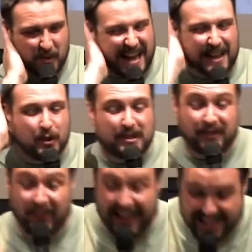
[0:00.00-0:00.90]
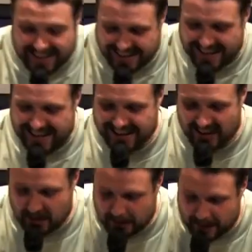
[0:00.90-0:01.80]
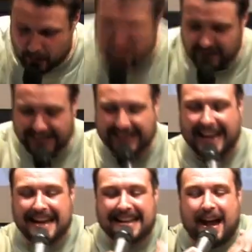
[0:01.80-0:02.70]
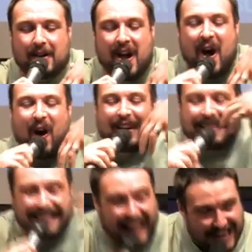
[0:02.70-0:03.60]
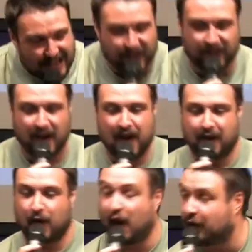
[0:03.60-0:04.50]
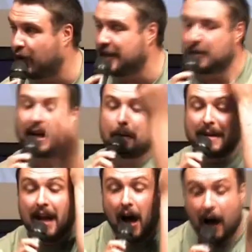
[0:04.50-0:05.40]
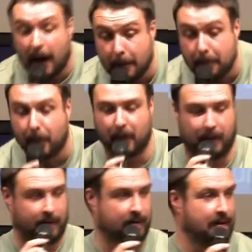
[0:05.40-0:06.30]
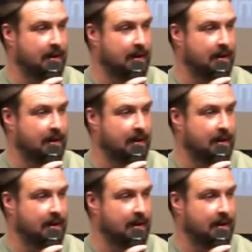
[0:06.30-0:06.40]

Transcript: We can't lose faith in other people. We have to lay down our life for our friends. We got to be humble.